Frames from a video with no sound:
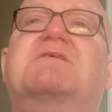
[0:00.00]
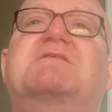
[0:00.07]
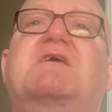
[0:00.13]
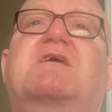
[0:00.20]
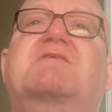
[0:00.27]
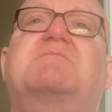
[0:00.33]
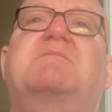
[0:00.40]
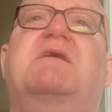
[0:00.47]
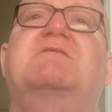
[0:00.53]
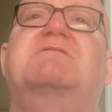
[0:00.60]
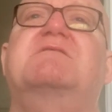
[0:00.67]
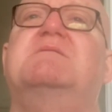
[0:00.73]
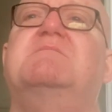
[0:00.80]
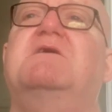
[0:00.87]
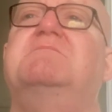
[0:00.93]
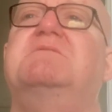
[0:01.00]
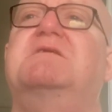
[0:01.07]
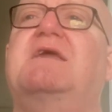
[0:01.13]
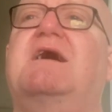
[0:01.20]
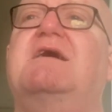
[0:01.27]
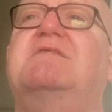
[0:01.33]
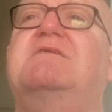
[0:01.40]
the 6th place at the
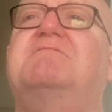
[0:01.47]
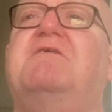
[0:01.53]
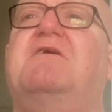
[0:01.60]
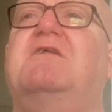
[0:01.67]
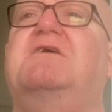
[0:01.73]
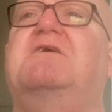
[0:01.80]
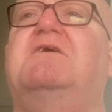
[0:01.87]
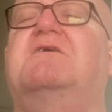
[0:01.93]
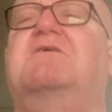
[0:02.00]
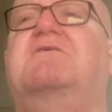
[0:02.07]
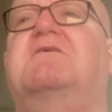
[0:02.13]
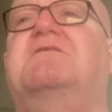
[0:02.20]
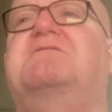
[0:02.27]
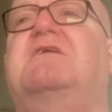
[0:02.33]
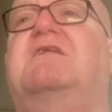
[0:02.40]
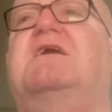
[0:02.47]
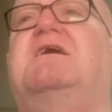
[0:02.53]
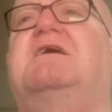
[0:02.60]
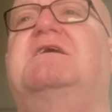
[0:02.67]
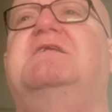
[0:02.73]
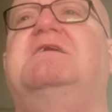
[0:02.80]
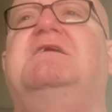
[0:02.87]
moment now. They finally got across the
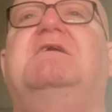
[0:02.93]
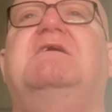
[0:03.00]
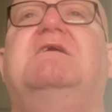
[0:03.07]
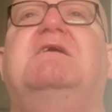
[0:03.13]
line.